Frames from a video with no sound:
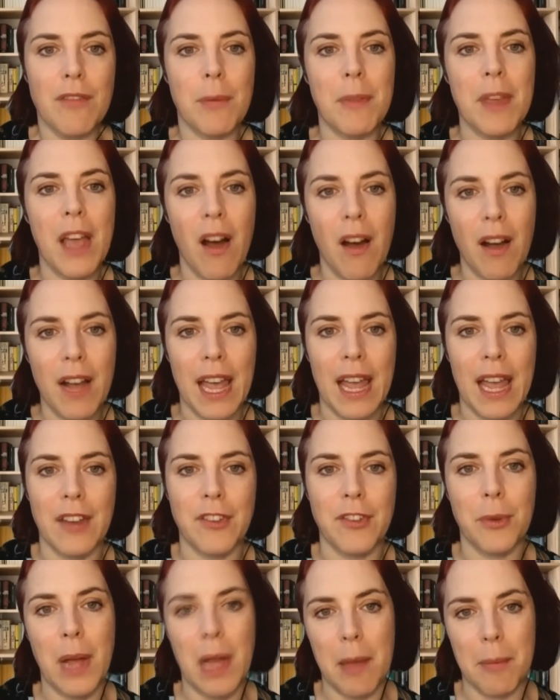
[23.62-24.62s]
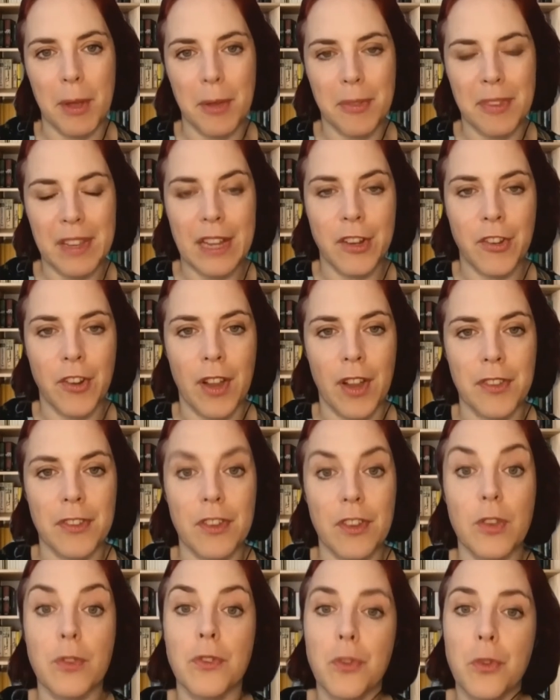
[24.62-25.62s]
from the Archangel MLD
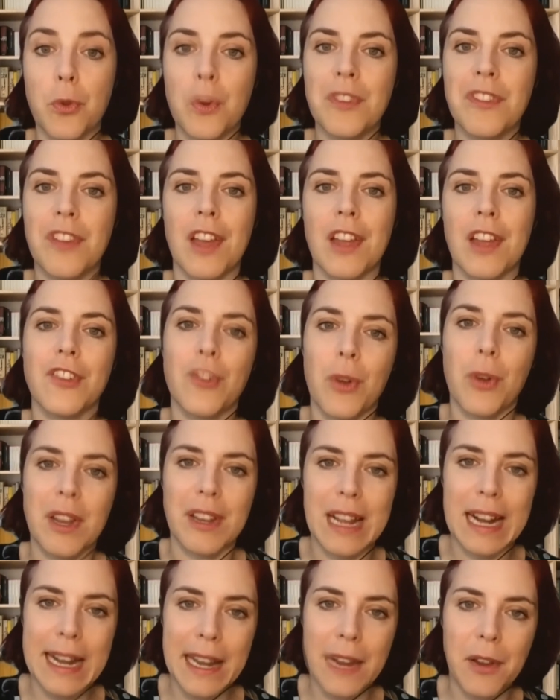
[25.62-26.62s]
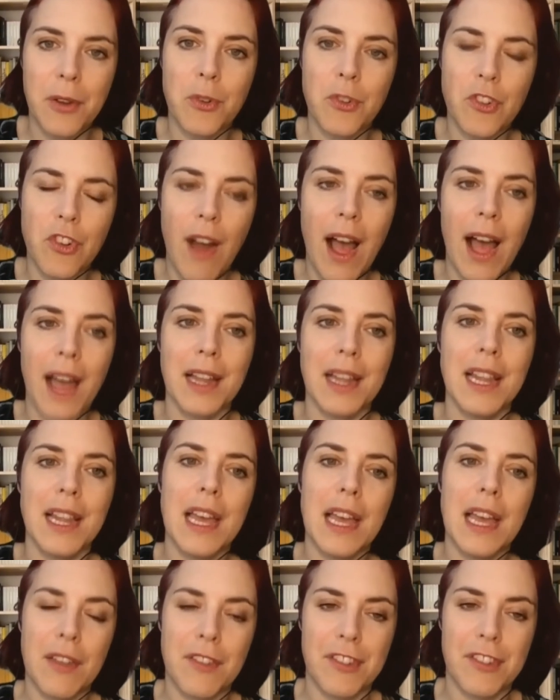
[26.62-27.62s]
Trust, whose daughter joined a clinical trial
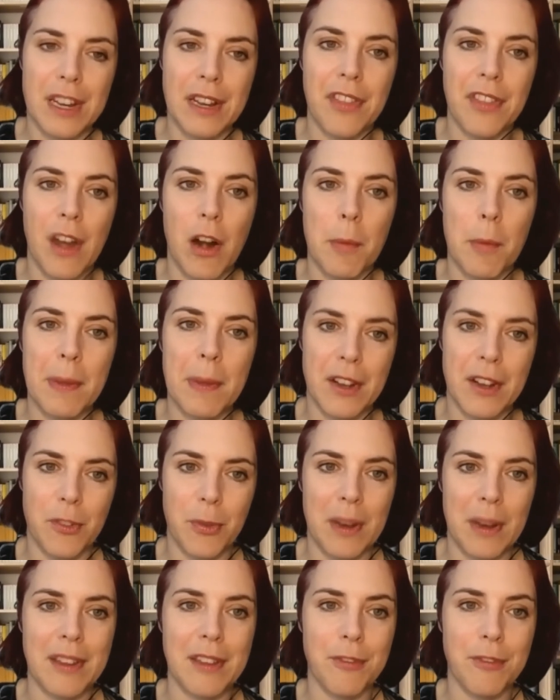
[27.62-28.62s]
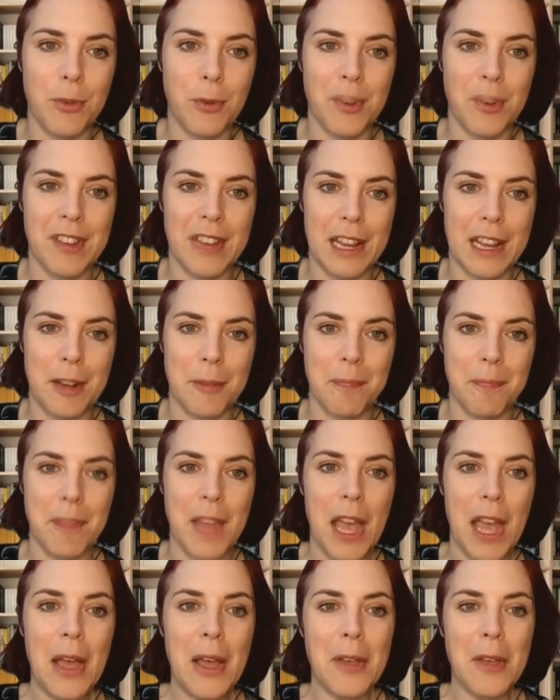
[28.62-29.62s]
of gene therapy in 2014.
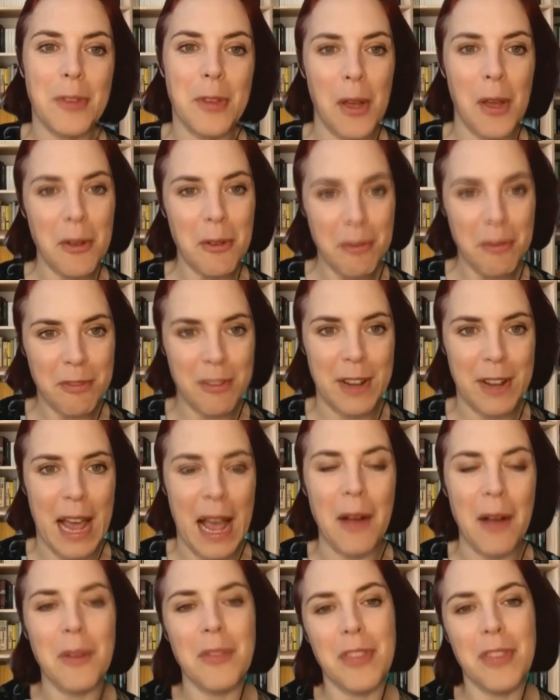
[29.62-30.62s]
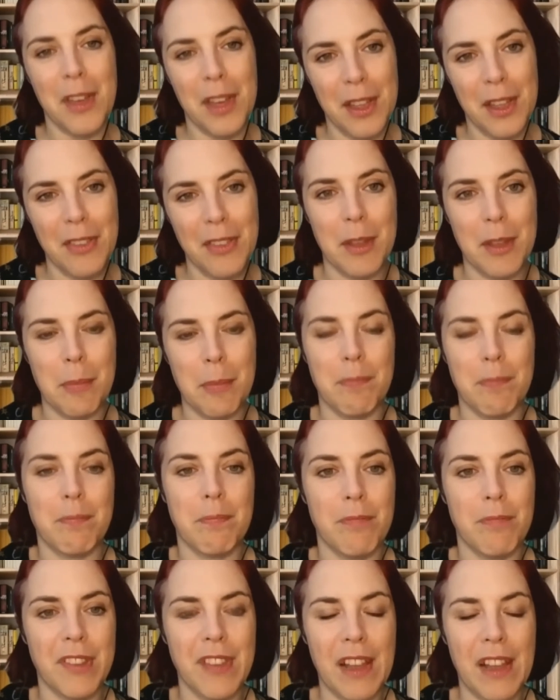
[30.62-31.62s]
So for now, the
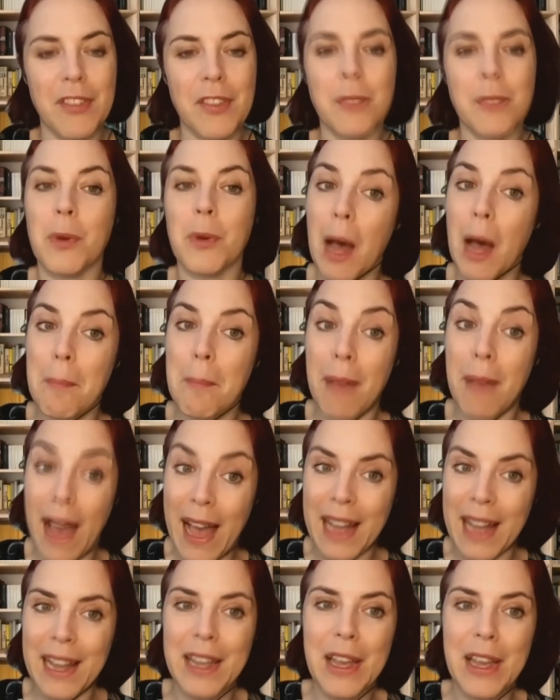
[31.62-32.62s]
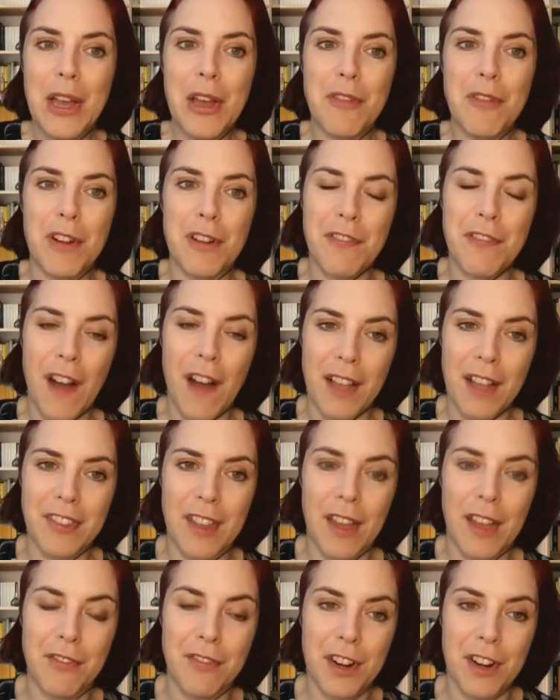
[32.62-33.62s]
presenters will come back
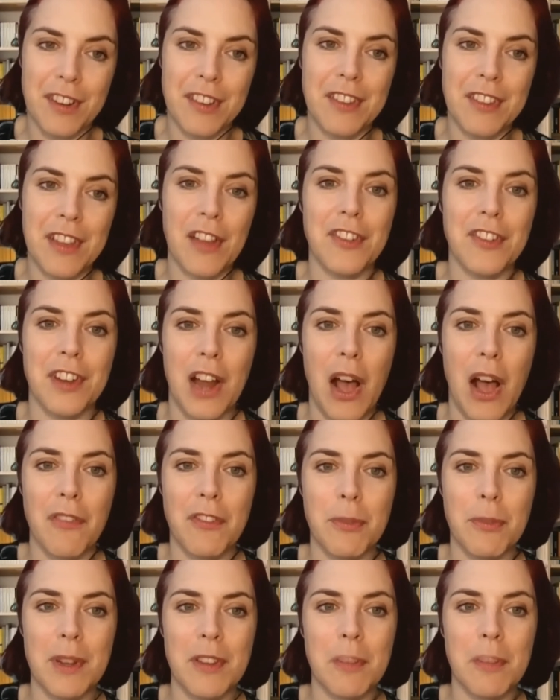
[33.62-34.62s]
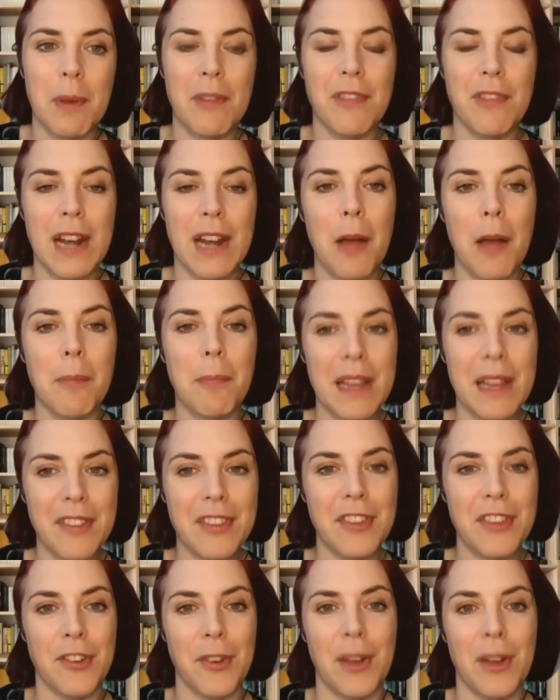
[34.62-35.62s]
for a discussion afterwards, but for now,
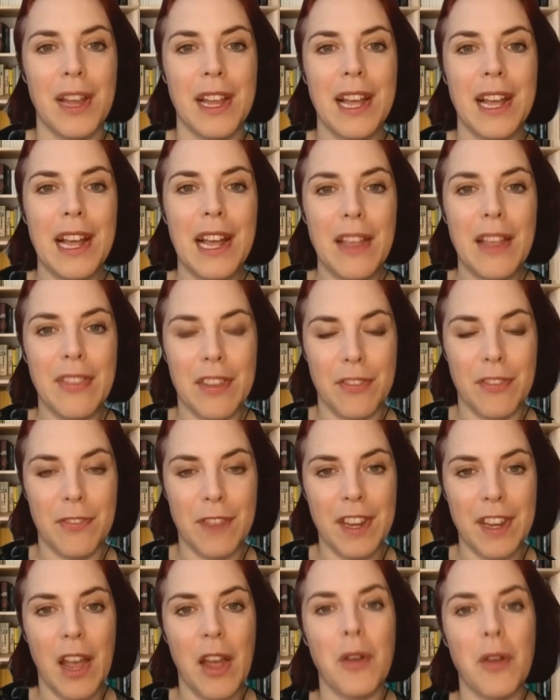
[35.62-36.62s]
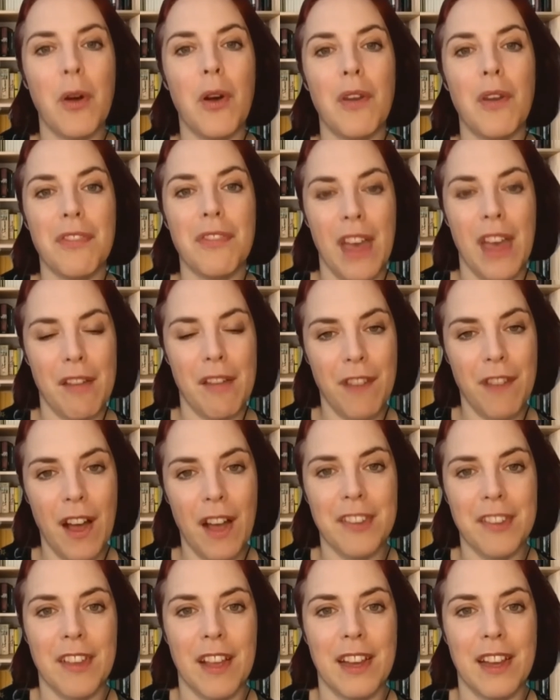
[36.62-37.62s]
please enjoy this video of their
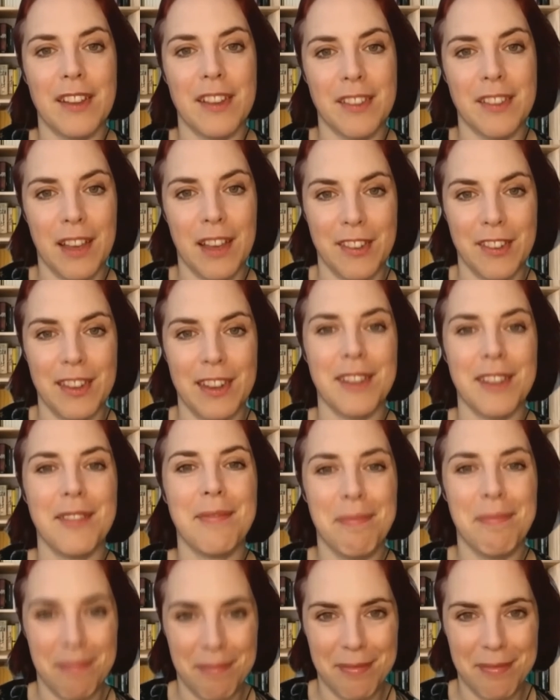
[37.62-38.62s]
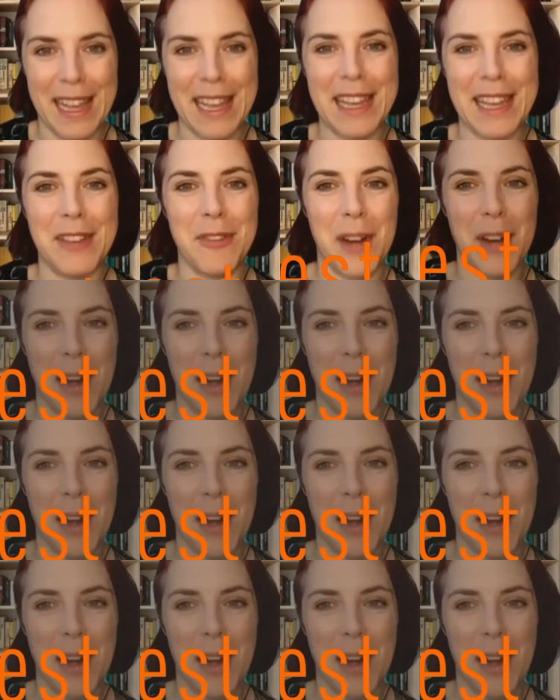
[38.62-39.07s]
fireside discussion. Thank you.